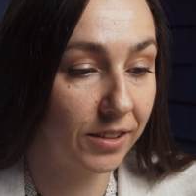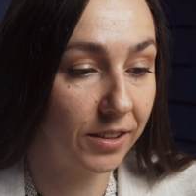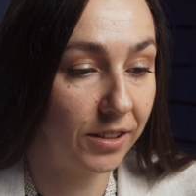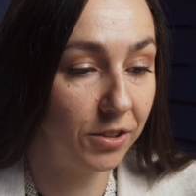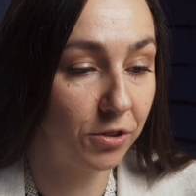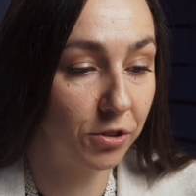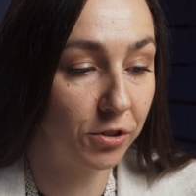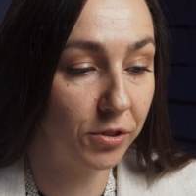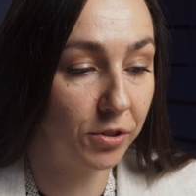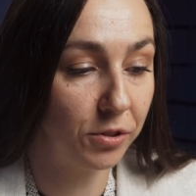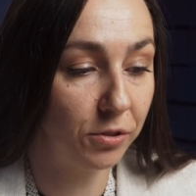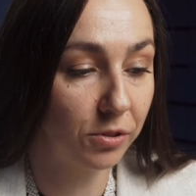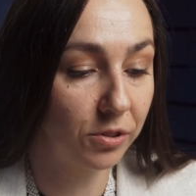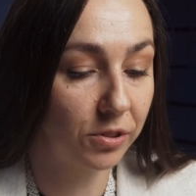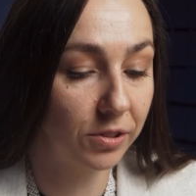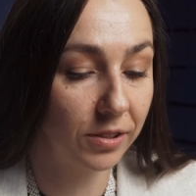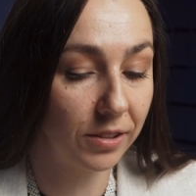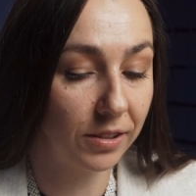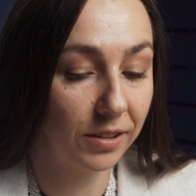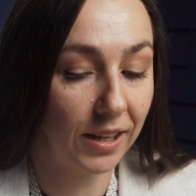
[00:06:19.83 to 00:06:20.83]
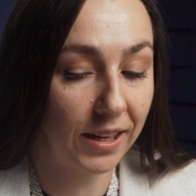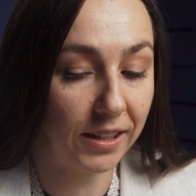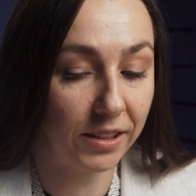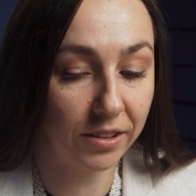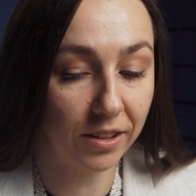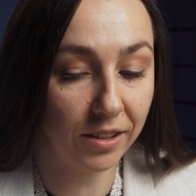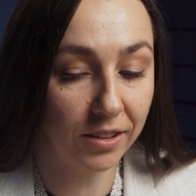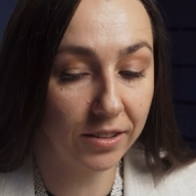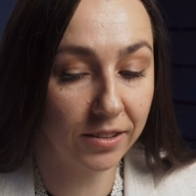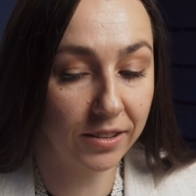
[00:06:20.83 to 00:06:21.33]
introduce a
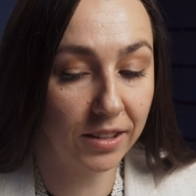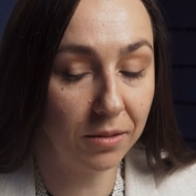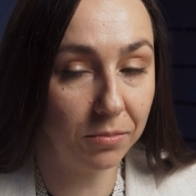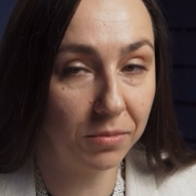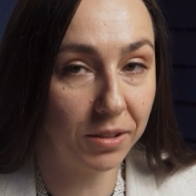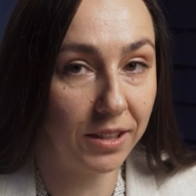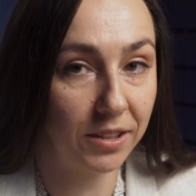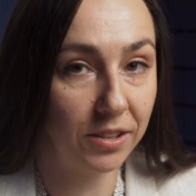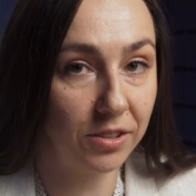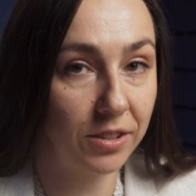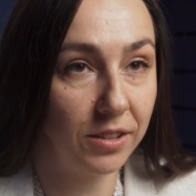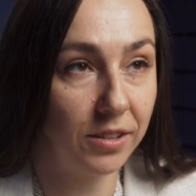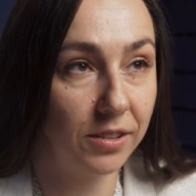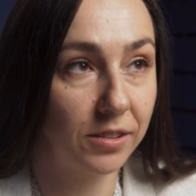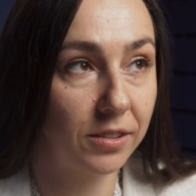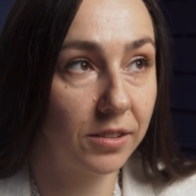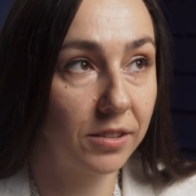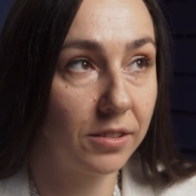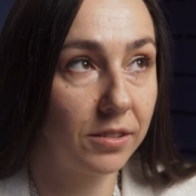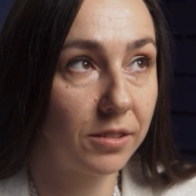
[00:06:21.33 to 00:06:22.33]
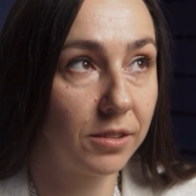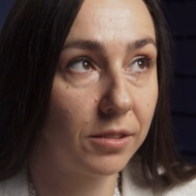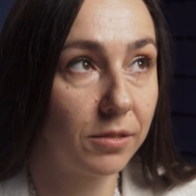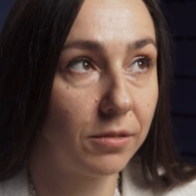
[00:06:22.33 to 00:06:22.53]
light color scheme that is,